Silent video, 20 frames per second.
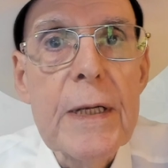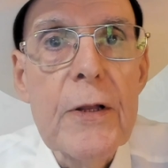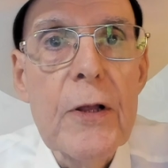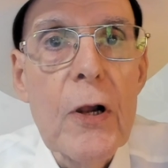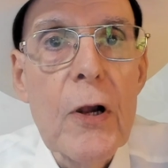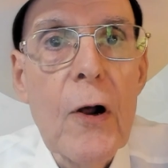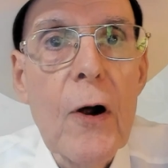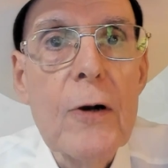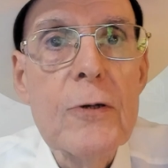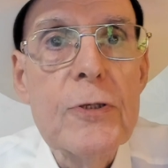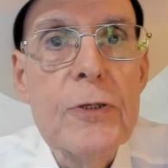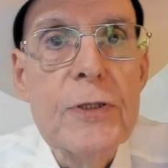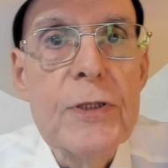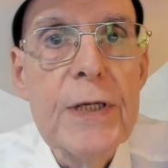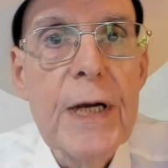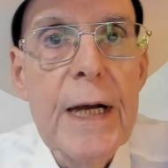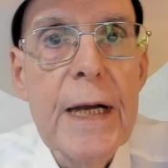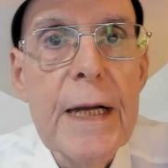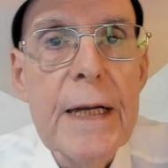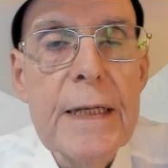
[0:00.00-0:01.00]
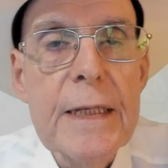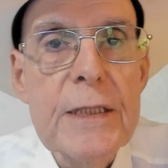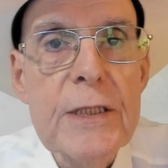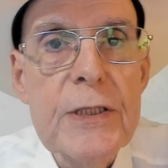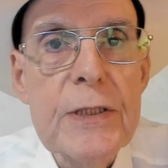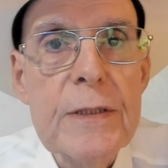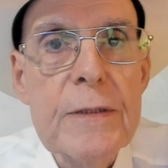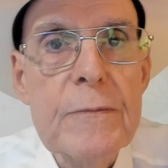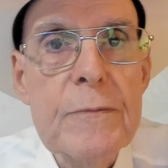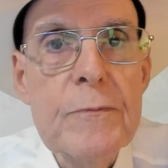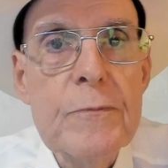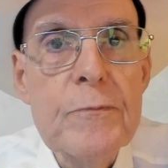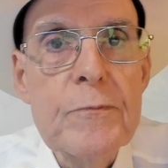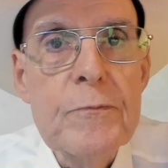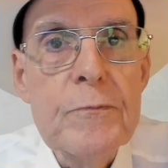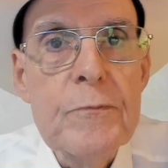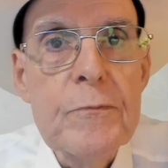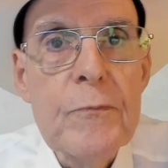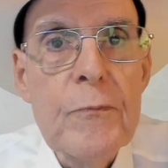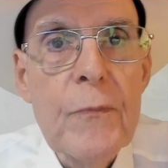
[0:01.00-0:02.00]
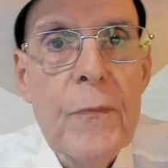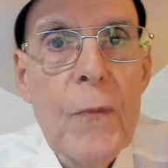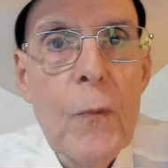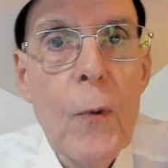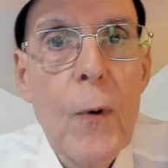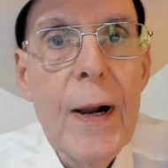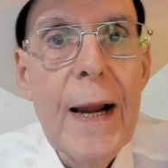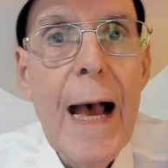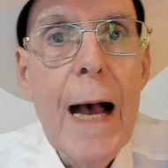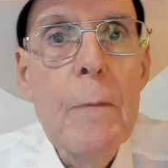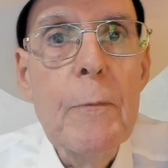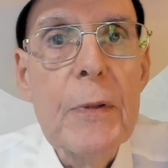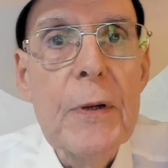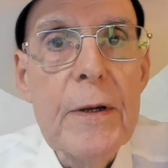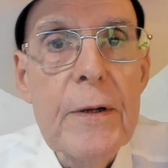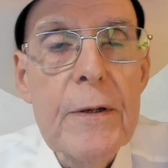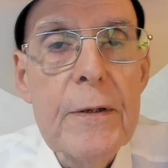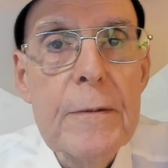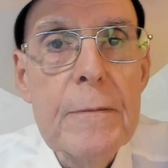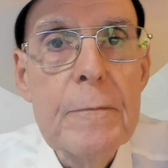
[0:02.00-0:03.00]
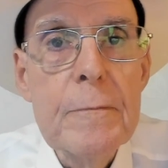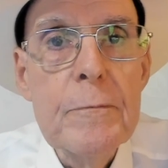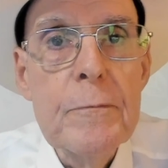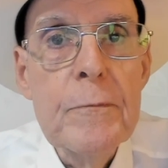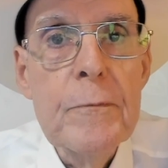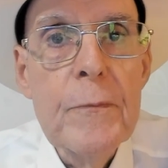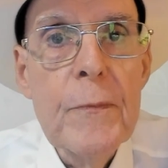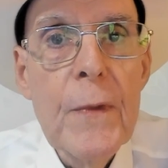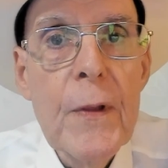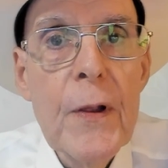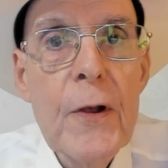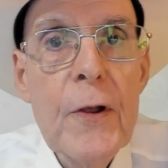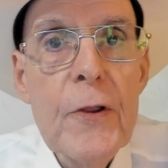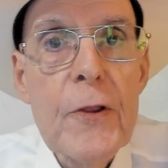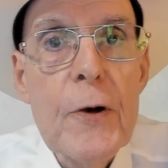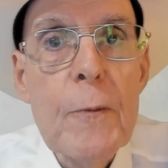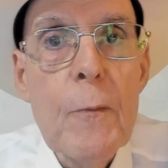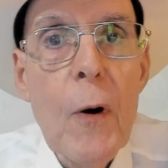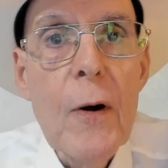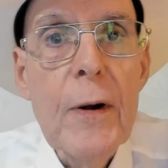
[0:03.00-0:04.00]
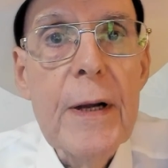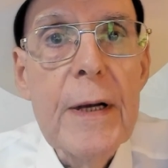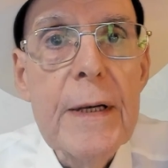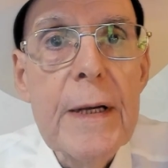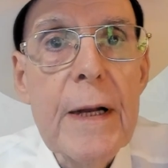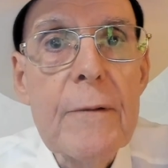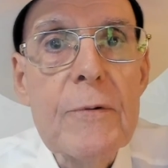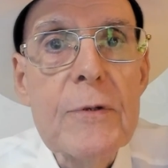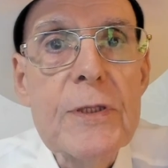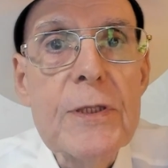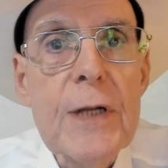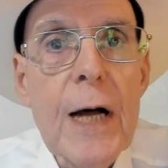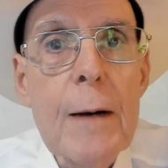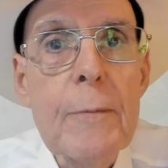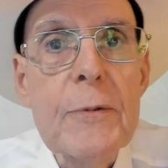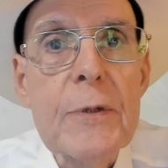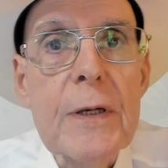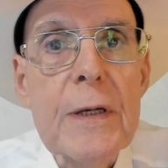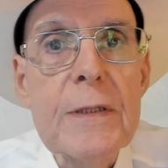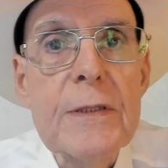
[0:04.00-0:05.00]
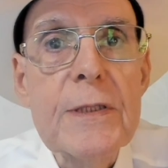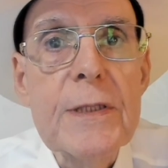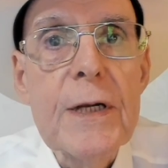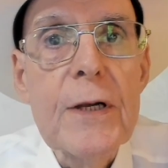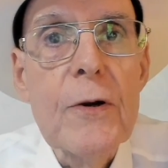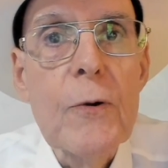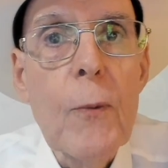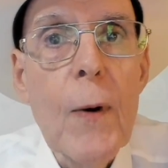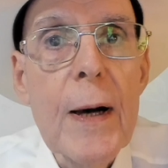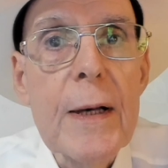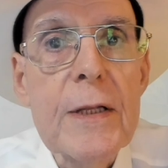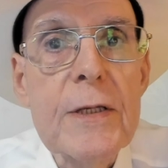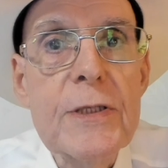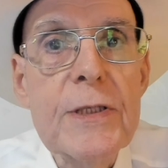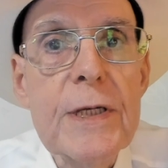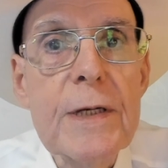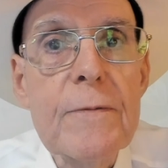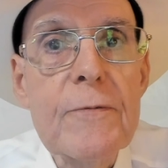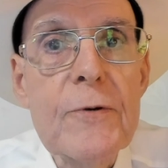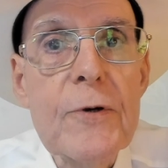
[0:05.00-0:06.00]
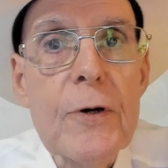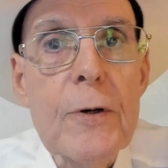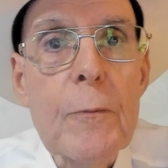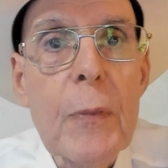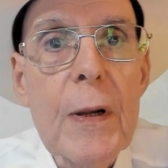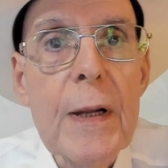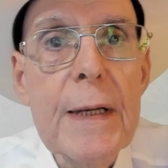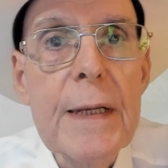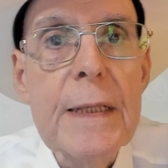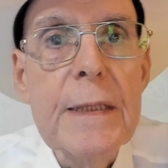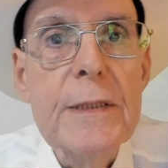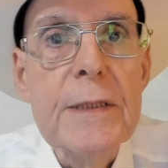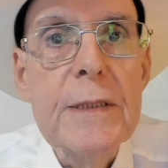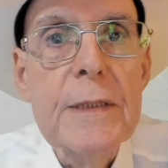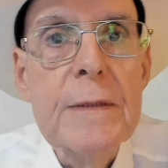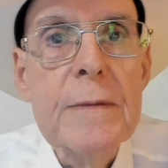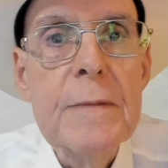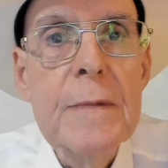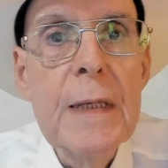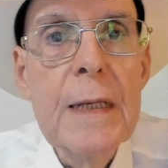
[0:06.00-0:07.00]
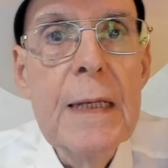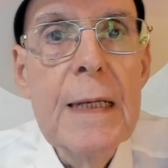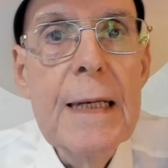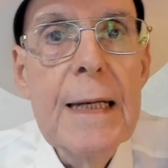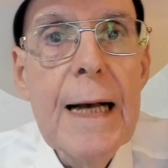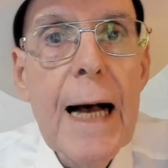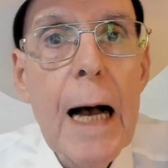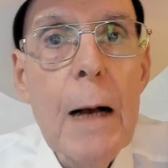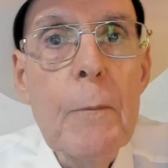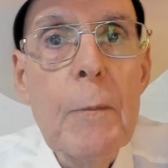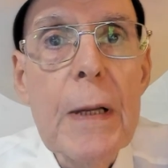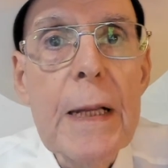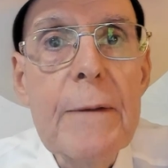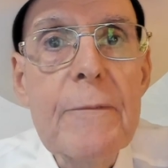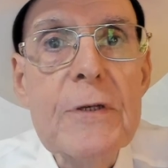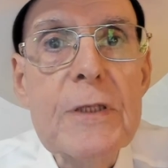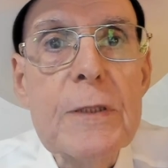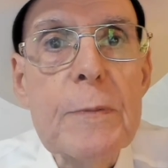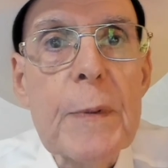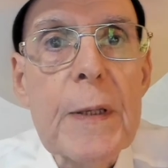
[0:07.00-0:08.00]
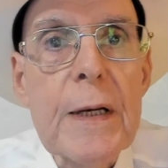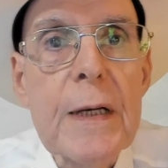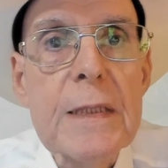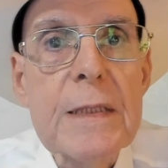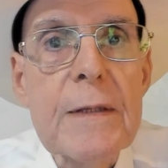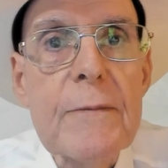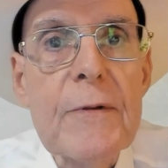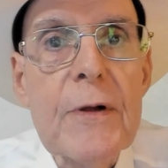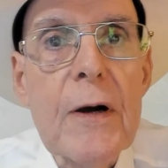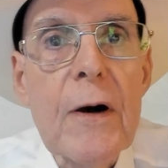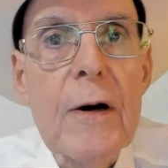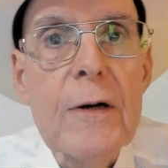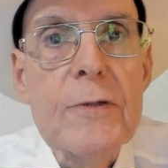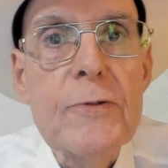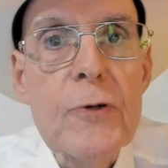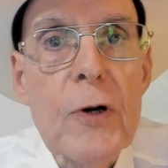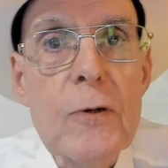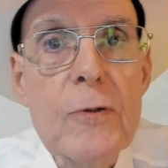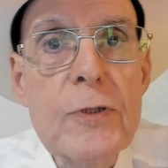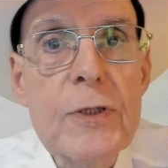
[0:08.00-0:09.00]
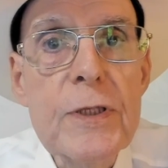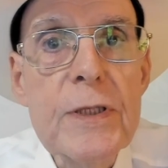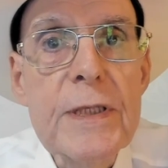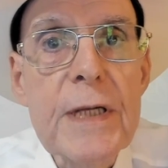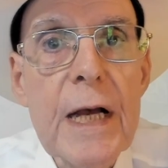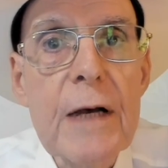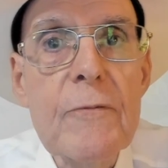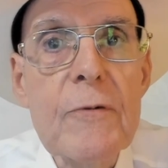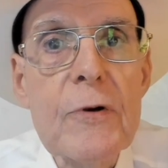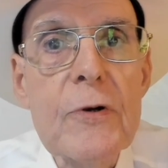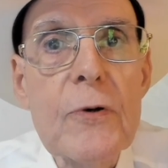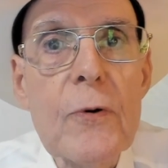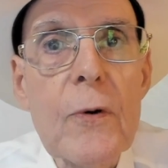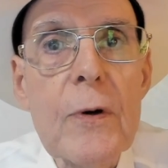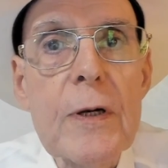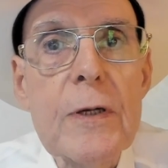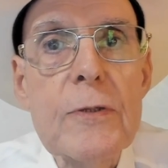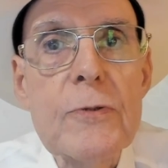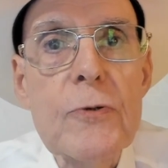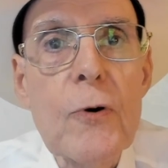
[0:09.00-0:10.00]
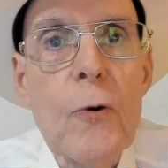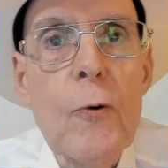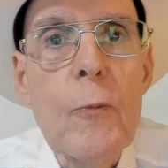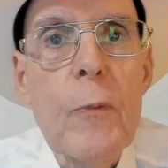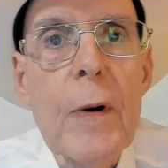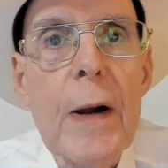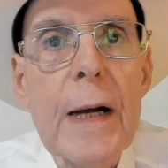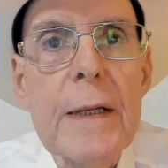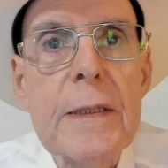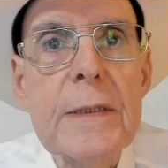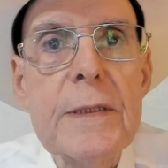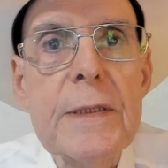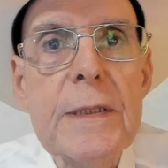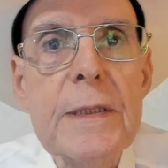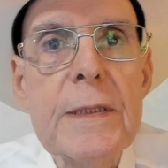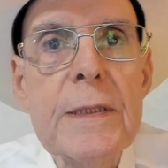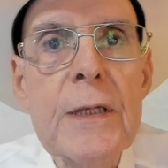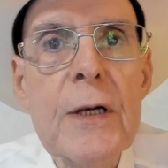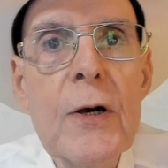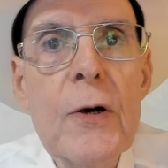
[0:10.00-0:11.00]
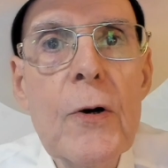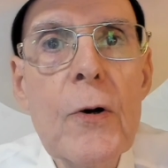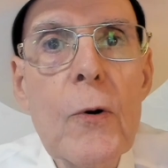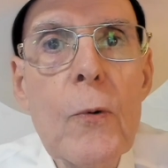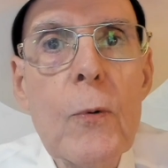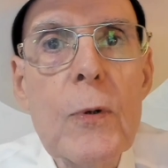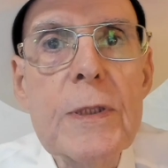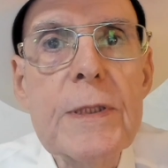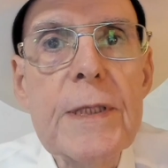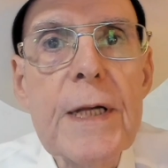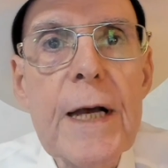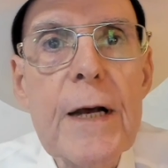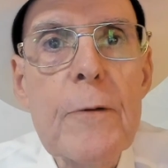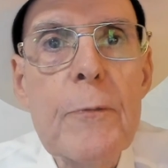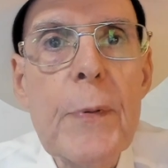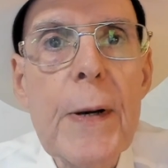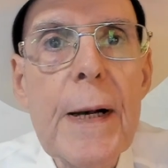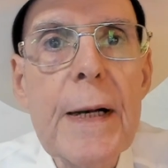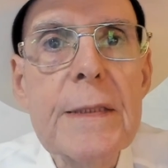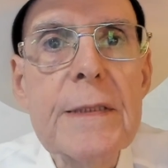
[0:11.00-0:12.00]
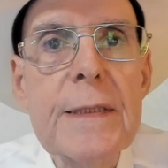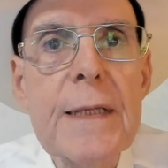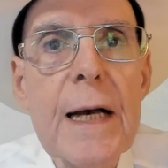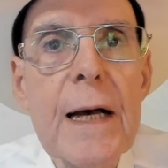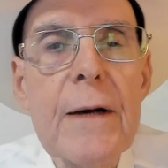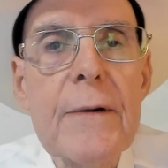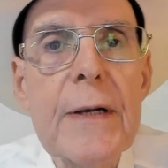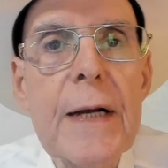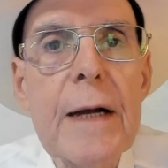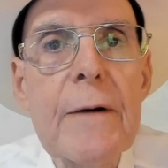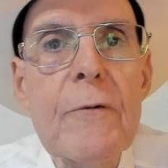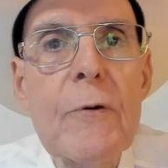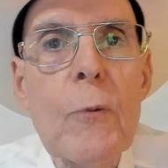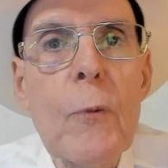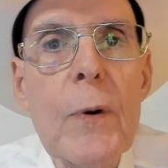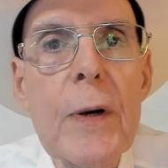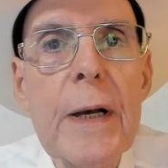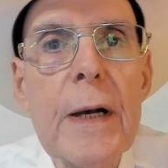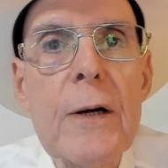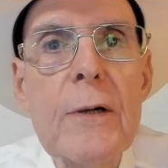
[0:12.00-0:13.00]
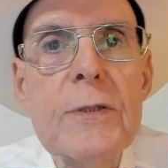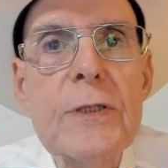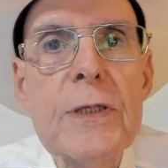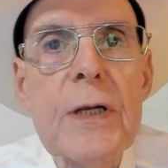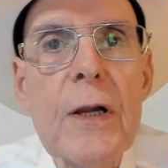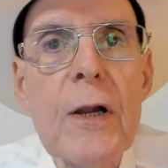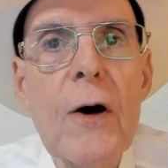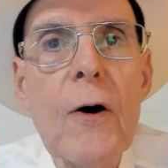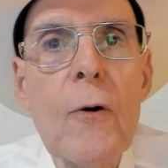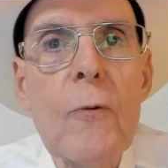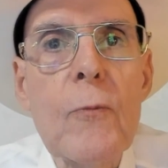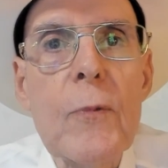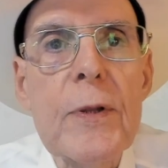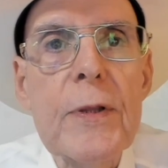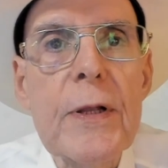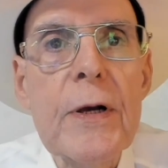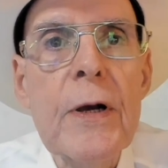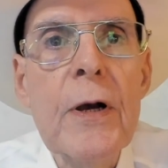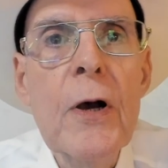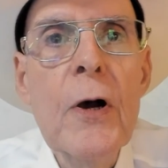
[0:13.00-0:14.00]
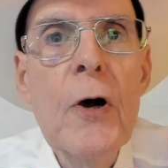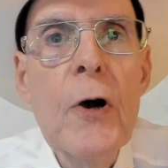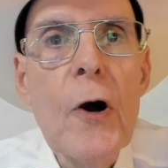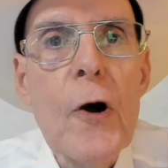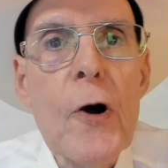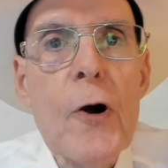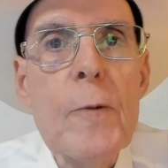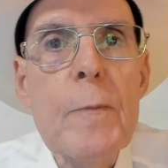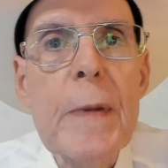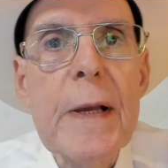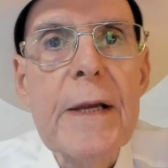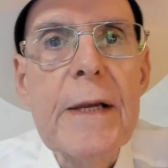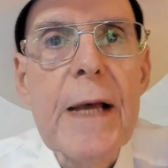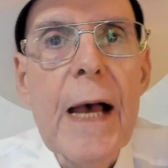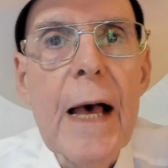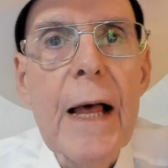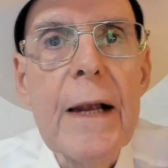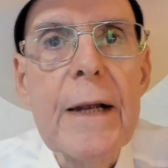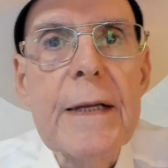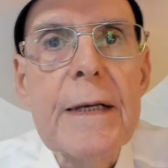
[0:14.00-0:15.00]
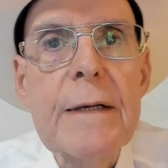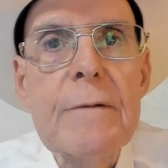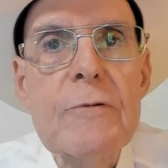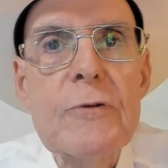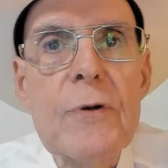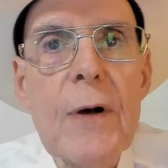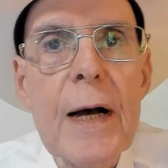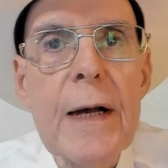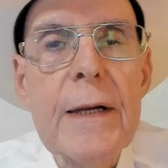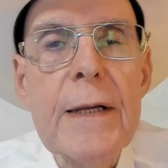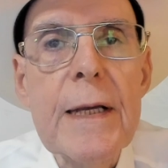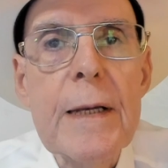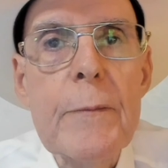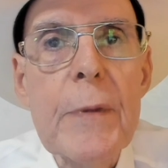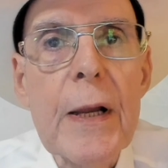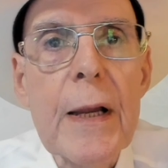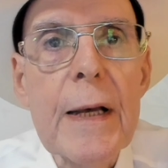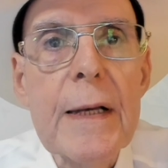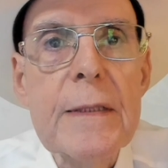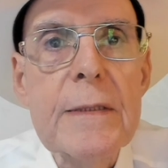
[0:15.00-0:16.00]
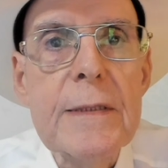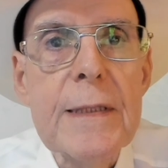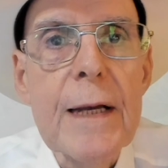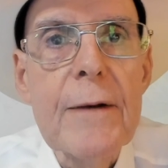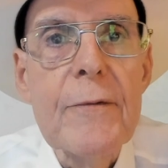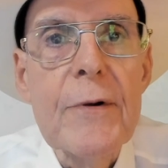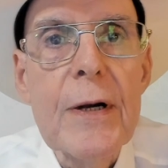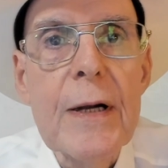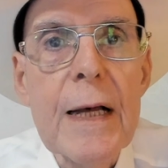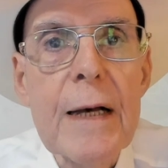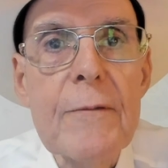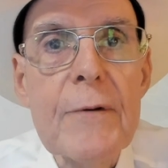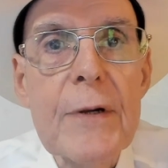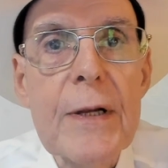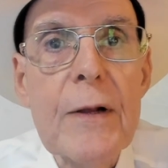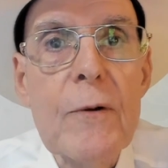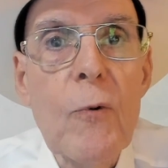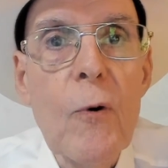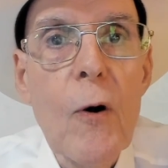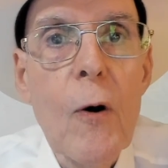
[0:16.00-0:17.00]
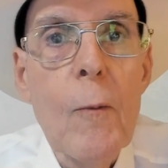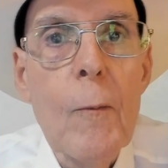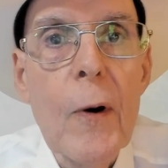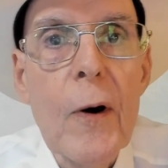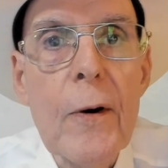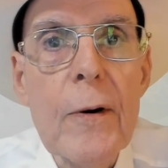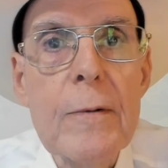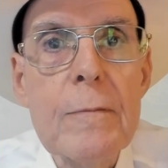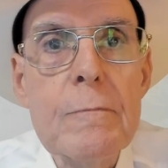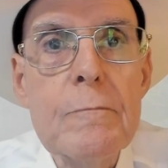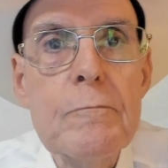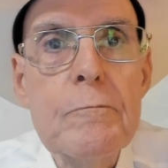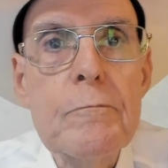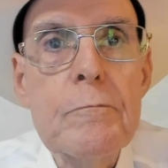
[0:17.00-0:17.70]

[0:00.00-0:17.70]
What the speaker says: the larger chains. What happened? The market never stopped to consider why the shift took place. I believe it's because of their atrocious inventory control practices, which they have passed down to everyone else, along with the herd mentality of trying to emulate 7-Eleven and Walmart.